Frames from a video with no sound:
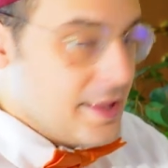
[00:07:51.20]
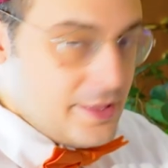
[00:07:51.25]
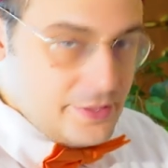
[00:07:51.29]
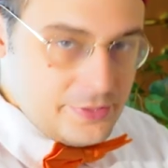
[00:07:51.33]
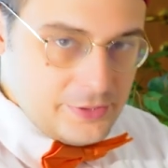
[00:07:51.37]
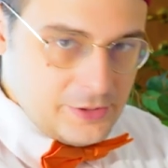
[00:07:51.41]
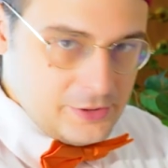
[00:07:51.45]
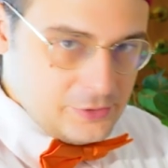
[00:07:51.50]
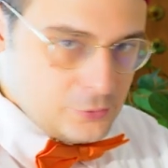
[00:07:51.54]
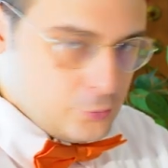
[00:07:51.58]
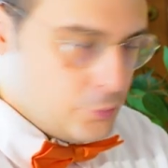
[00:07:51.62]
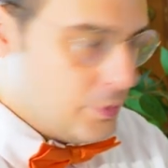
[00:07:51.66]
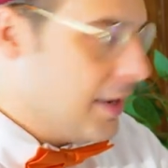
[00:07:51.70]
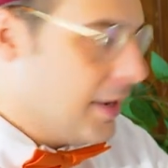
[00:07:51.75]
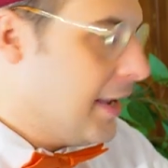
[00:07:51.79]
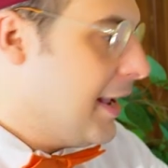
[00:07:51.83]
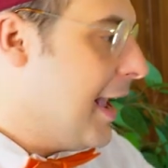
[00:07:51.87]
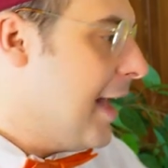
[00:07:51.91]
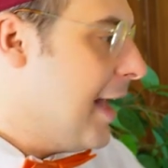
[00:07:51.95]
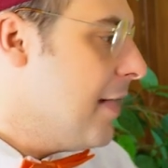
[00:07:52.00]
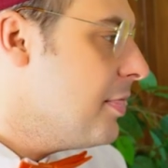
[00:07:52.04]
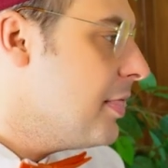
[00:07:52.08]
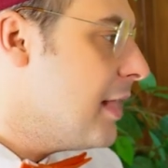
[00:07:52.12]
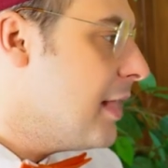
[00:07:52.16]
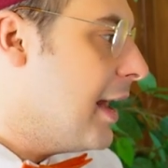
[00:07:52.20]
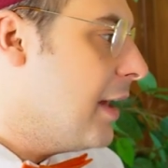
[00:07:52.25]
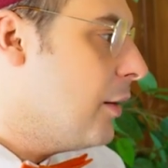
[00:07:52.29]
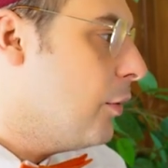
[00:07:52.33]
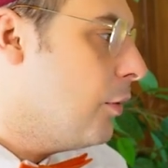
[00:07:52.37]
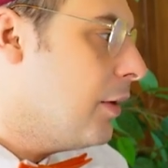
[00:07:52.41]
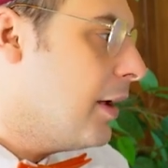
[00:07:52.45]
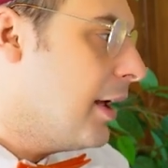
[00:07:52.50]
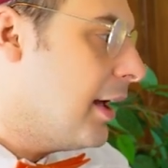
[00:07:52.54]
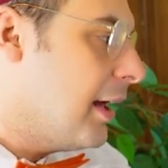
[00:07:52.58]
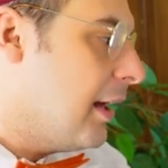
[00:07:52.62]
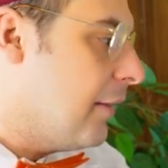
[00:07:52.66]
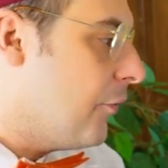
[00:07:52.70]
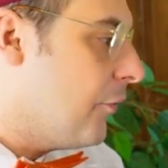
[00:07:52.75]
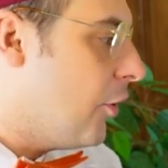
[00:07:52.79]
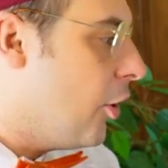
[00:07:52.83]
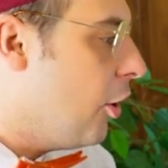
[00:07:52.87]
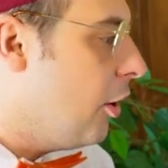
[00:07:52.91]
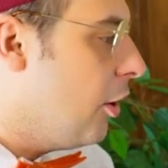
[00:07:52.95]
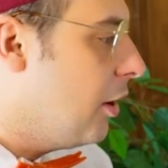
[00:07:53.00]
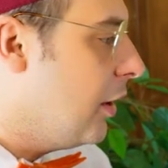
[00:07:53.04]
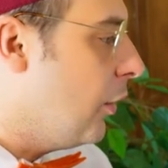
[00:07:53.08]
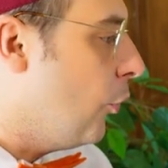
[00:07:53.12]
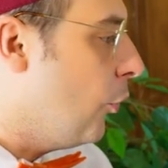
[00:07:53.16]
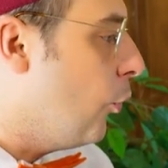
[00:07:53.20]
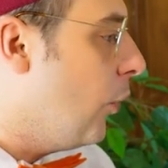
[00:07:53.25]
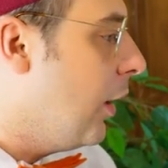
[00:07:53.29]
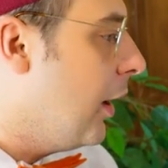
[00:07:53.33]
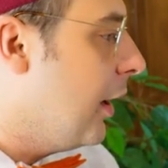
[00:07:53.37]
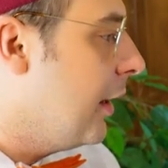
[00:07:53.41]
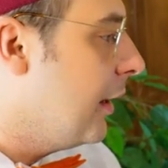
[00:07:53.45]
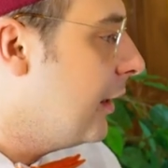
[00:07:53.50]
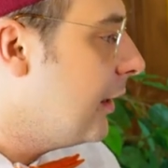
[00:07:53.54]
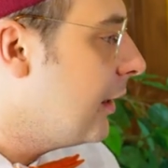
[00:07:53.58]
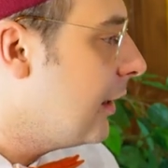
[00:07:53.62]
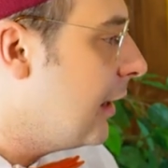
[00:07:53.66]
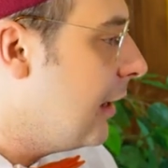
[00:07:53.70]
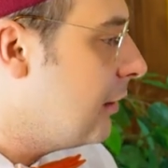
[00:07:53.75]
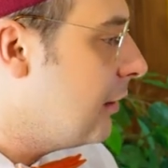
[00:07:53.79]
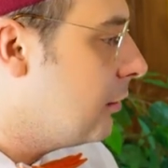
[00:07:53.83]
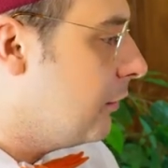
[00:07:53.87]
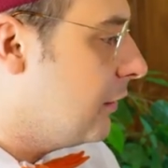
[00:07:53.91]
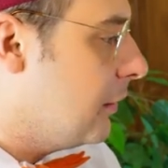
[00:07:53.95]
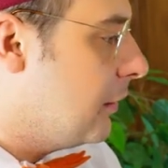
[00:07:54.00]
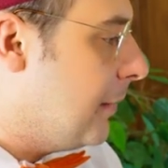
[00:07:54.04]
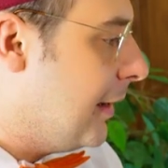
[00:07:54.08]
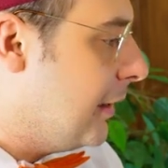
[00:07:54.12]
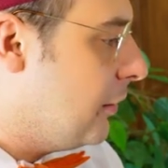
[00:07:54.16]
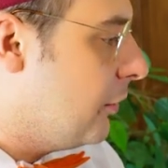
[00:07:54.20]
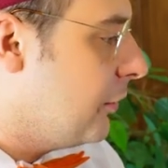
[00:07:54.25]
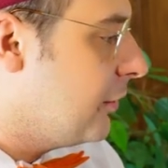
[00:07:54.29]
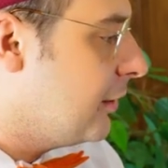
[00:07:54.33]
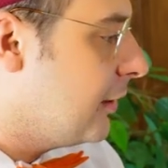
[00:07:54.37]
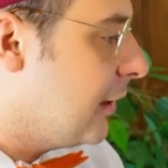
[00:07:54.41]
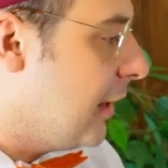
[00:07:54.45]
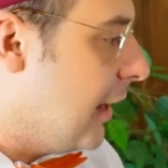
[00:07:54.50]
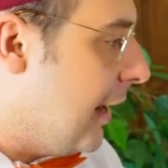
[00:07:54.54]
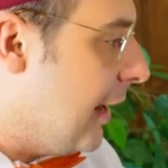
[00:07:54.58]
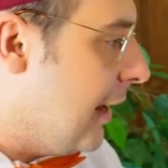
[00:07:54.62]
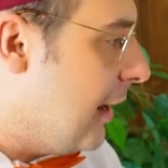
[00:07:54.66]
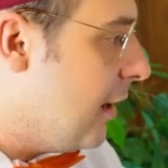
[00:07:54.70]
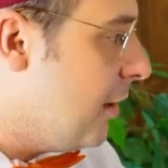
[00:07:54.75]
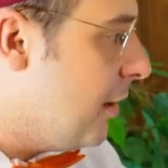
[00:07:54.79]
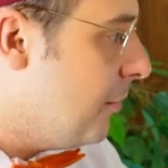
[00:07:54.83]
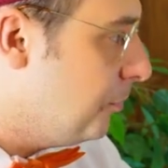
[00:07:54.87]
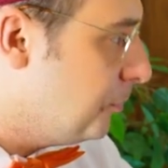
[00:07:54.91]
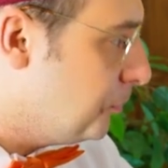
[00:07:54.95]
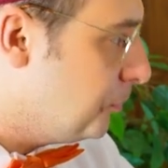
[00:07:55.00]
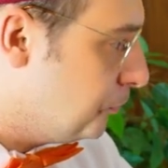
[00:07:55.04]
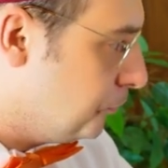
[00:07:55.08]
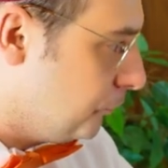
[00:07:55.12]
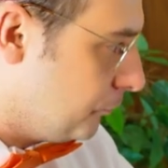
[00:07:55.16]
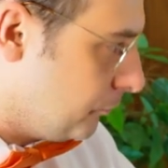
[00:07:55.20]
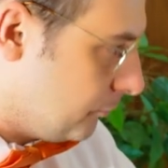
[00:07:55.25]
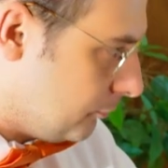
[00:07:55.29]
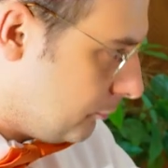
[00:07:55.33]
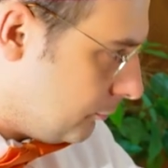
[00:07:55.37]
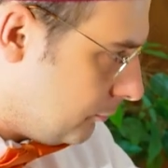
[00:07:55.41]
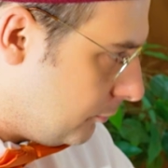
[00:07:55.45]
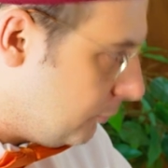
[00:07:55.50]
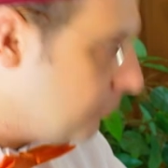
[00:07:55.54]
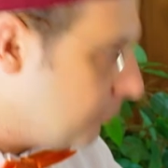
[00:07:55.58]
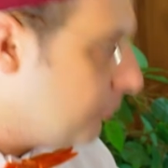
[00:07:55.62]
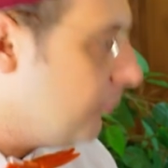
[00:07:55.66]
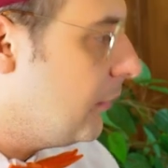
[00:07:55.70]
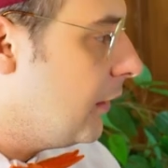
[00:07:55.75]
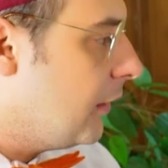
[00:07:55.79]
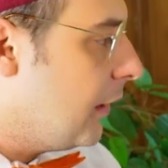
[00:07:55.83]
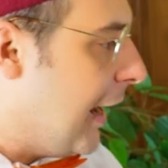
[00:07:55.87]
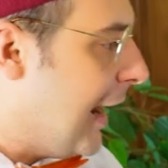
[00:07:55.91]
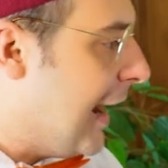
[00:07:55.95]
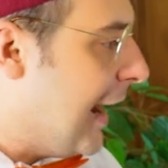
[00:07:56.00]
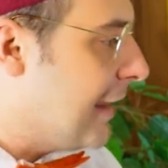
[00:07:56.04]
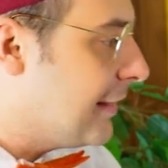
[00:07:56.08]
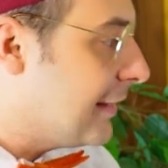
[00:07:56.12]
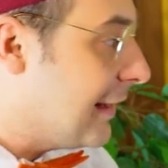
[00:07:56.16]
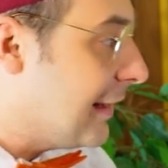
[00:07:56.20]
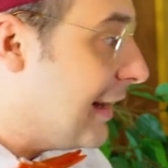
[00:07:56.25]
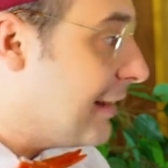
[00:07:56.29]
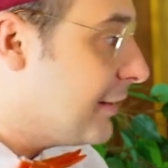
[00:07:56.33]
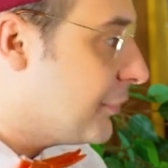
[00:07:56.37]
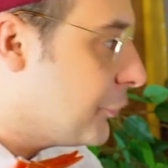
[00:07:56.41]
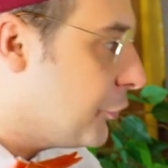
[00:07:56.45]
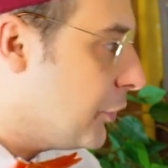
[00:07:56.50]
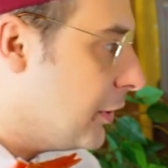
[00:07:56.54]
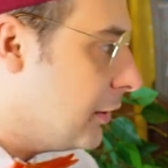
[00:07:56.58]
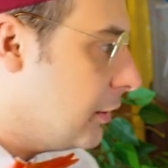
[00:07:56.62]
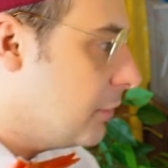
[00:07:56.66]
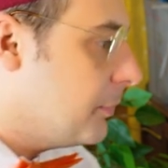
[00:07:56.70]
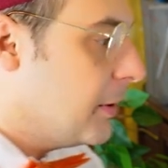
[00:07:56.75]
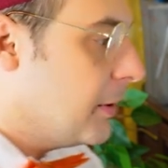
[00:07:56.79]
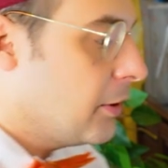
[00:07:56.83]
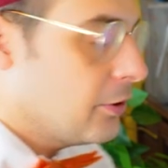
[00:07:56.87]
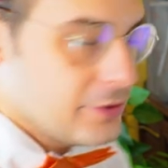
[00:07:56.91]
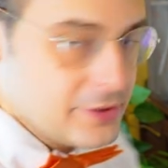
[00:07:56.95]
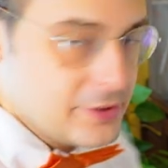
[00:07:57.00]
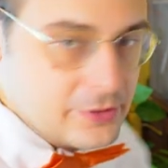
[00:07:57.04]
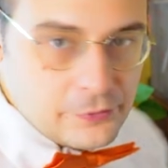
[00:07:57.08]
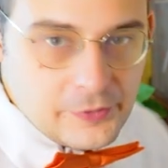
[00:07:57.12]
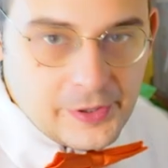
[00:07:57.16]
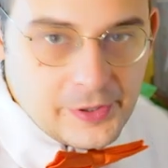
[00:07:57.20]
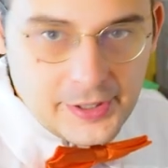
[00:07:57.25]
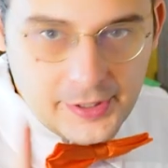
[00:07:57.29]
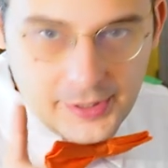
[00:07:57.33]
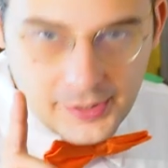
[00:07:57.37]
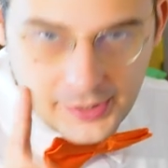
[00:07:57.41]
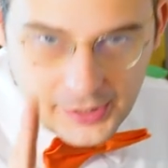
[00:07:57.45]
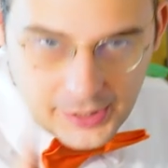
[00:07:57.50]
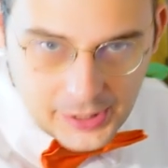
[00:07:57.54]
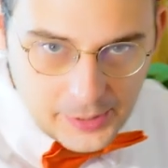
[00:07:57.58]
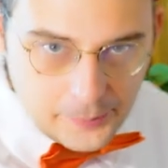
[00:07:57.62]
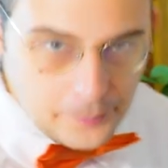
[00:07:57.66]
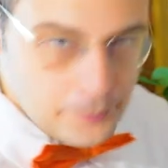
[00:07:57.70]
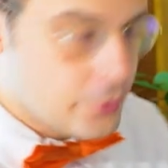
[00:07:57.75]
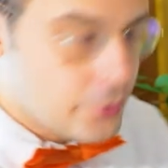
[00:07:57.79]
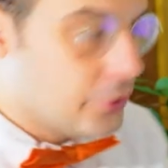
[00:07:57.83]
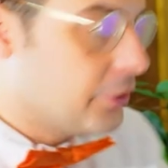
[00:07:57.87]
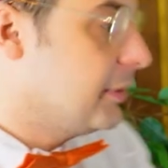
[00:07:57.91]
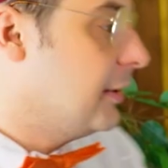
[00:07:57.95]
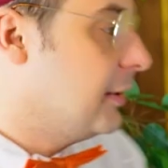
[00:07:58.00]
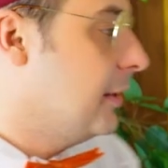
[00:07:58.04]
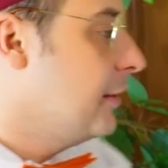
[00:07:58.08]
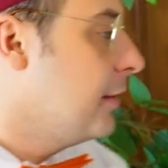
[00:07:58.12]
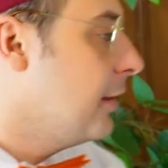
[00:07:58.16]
This way. And then we have only one case of the minor scale, and let's read it because it's very important.